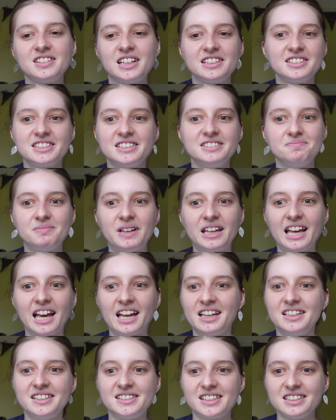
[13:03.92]
that didn't make
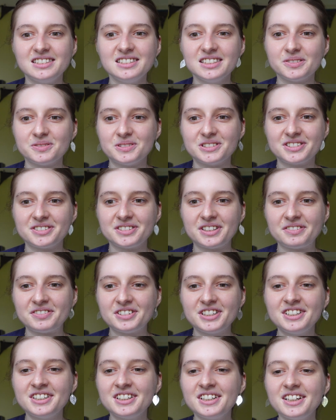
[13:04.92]
any sense
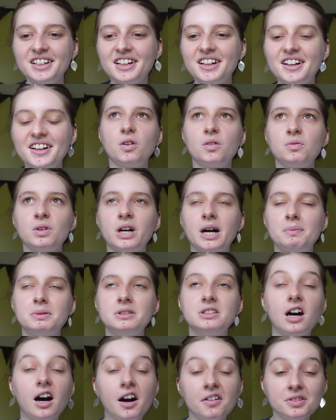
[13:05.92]
whatsoever. What
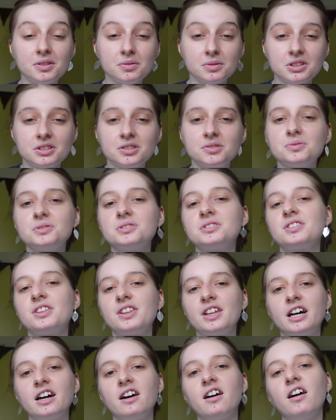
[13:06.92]
happened afterwards was
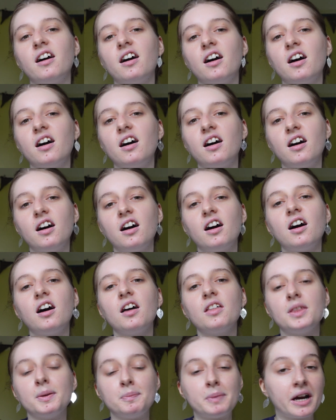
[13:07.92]
that
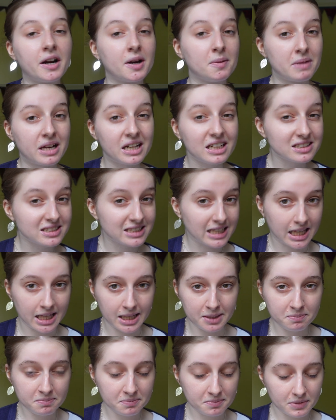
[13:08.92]
the paramedics
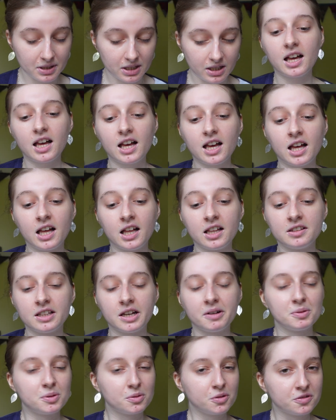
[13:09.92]
came, and
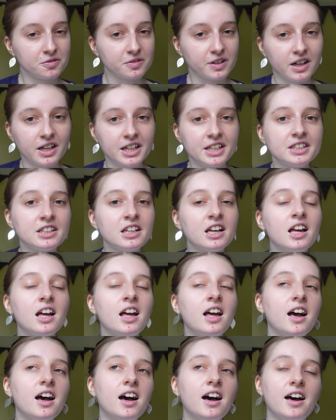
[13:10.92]
that was all fine.
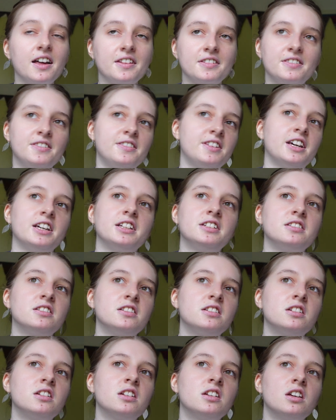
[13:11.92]
And
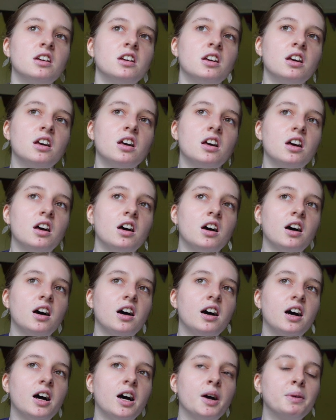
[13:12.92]
then
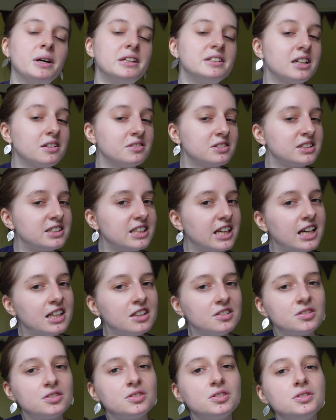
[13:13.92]
I went
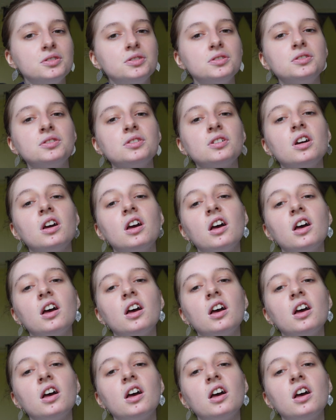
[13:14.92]
downstairs to